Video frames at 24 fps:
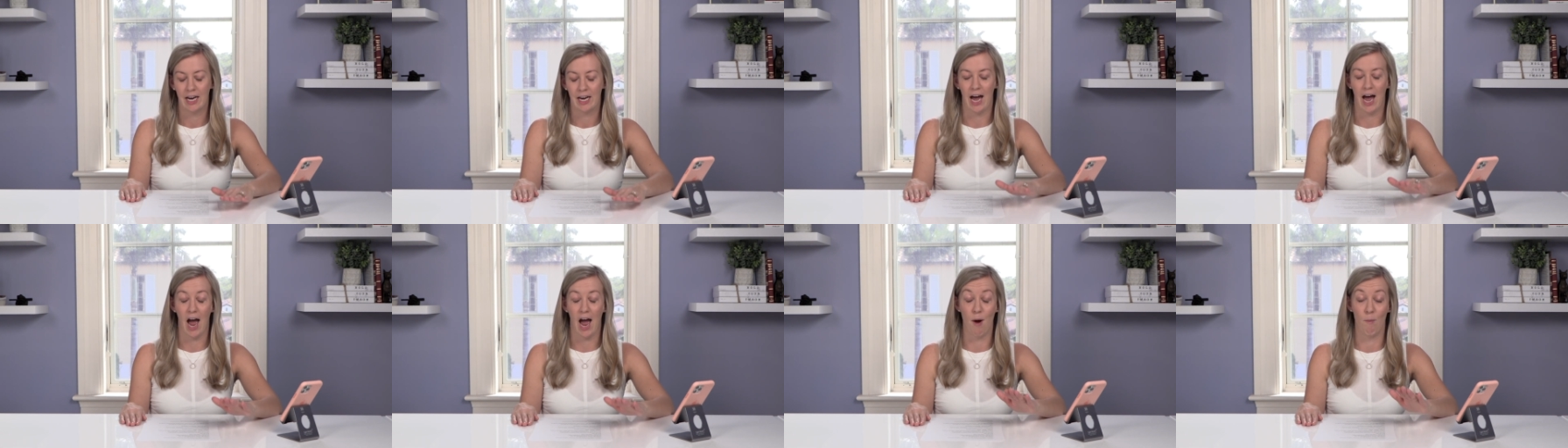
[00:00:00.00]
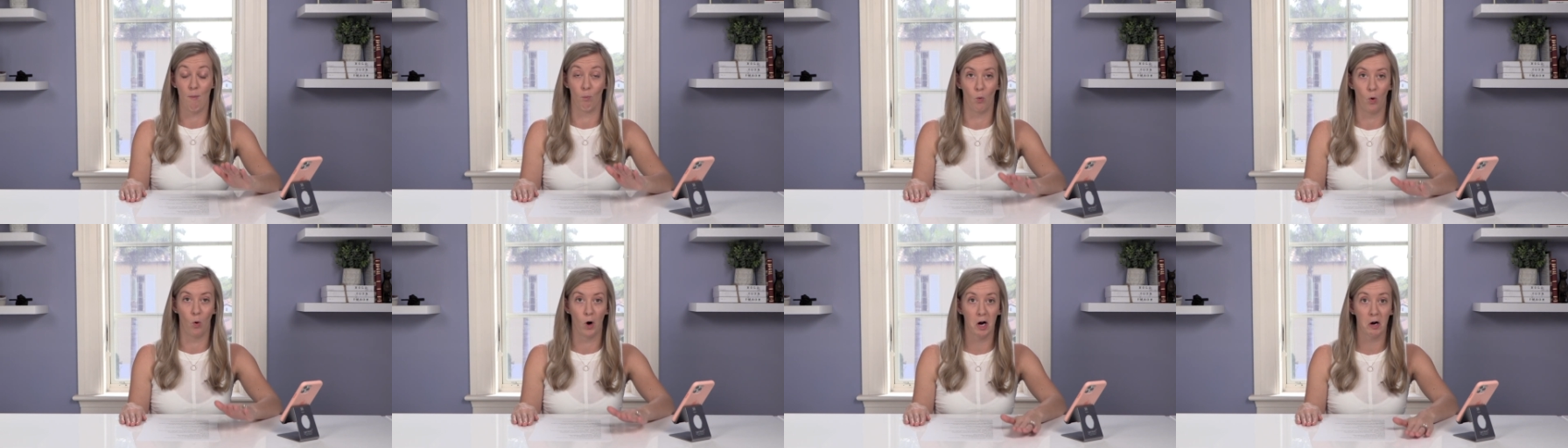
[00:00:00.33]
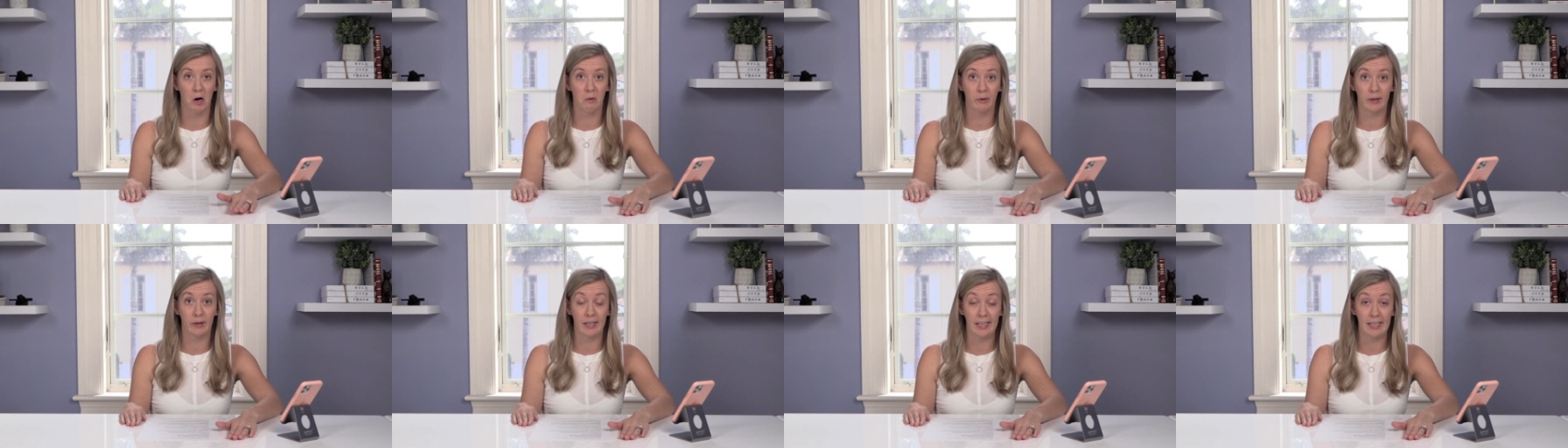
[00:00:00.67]
I'm
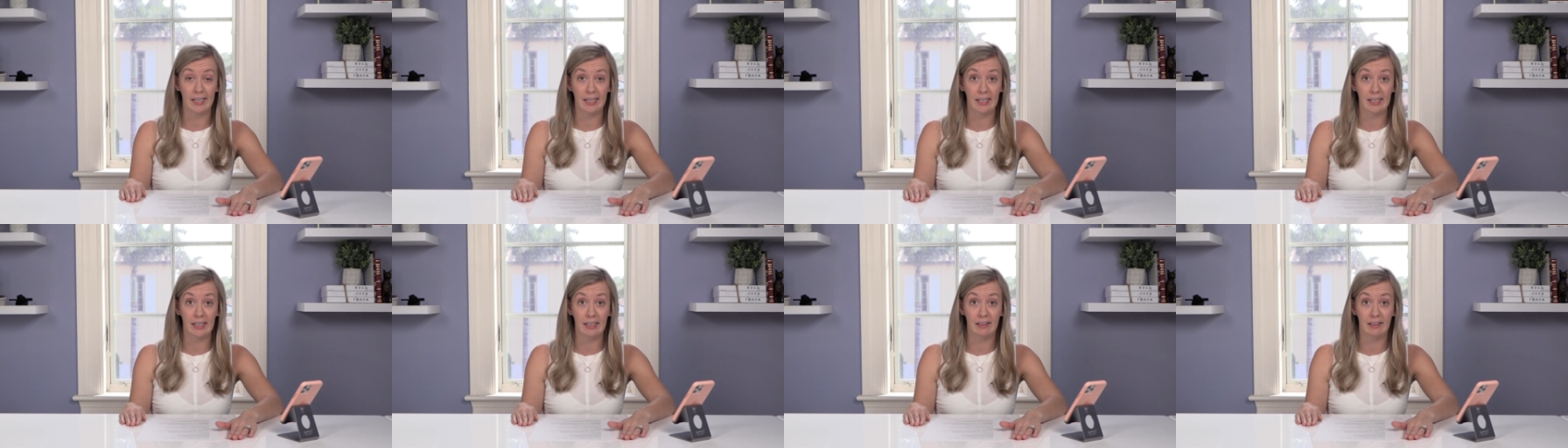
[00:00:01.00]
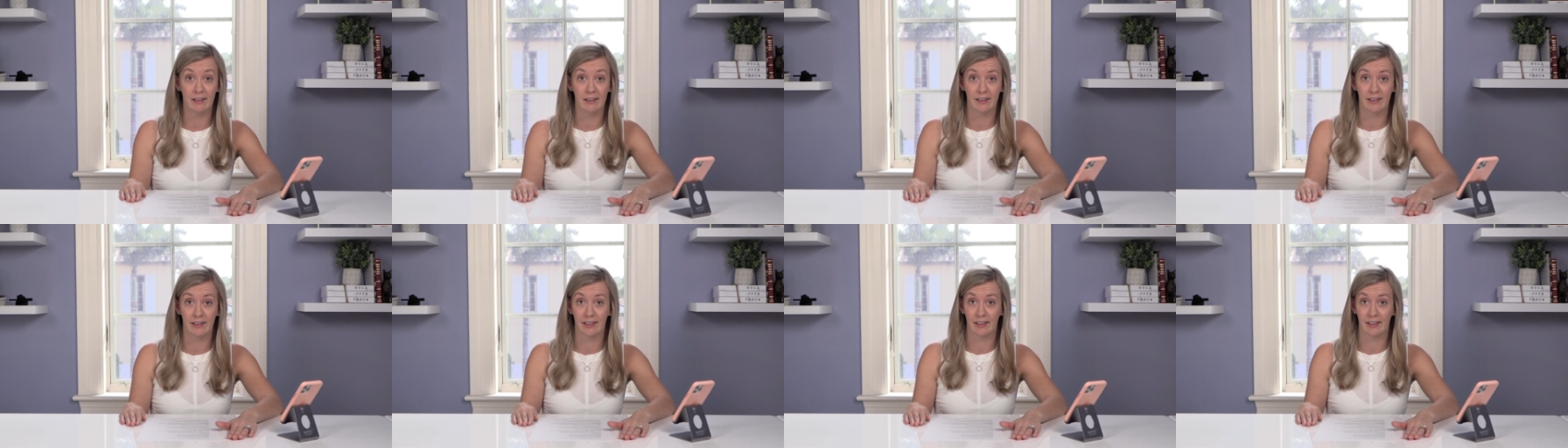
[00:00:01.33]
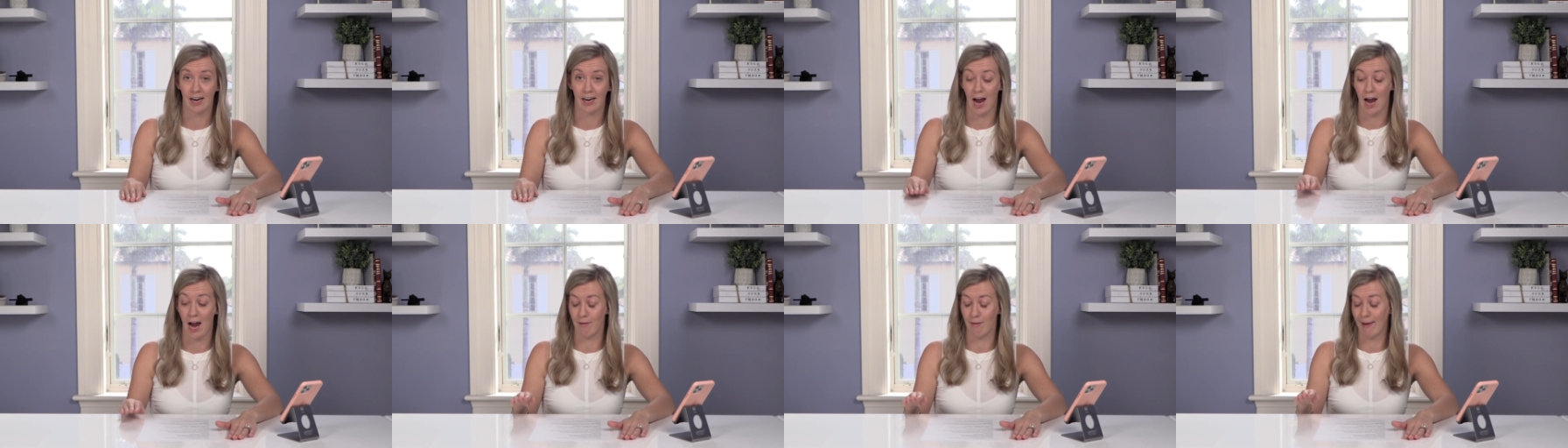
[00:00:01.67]
worried,
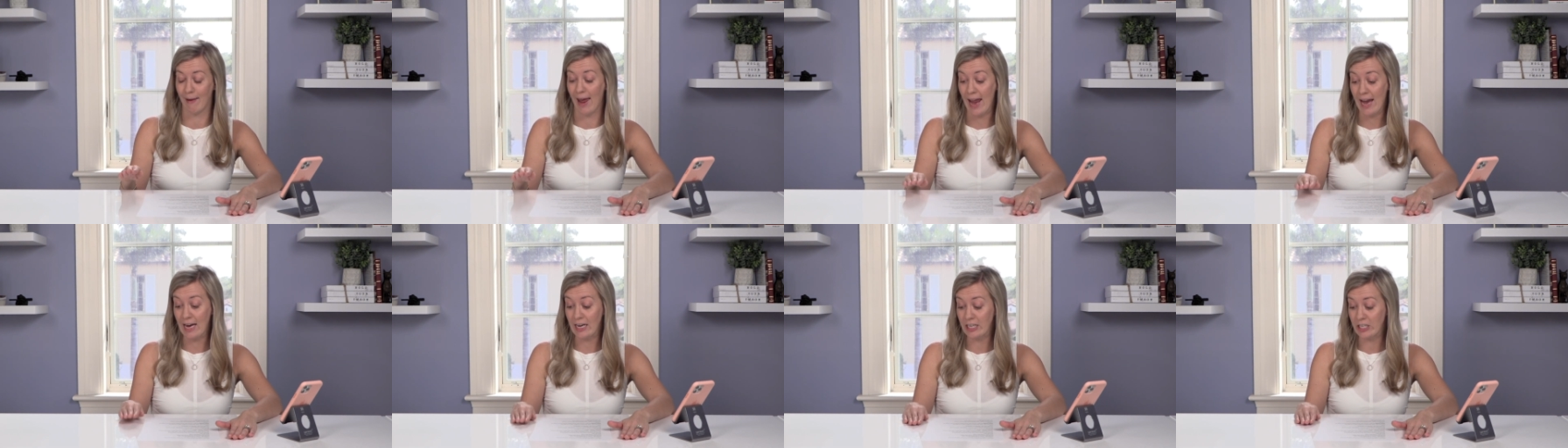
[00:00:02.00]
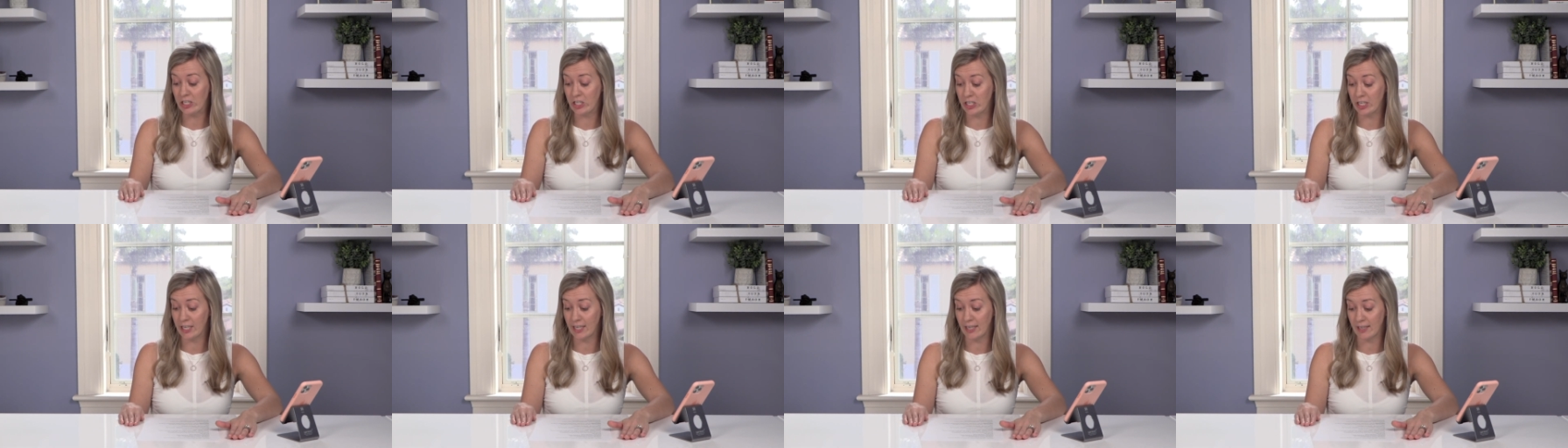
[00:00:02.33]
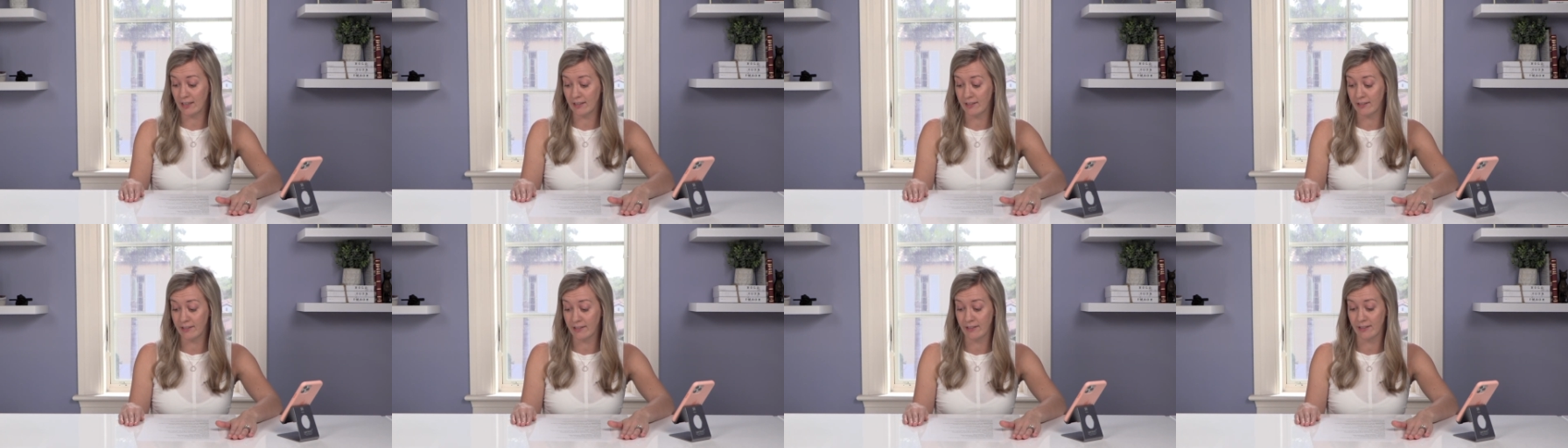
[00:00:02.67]
I'm
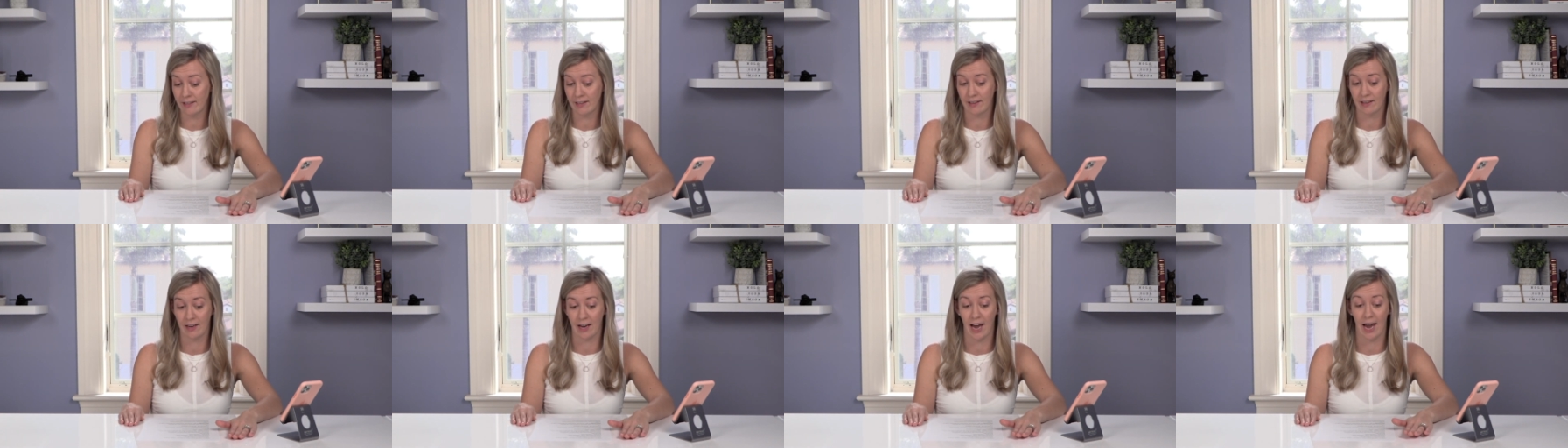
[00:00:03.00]
anxious,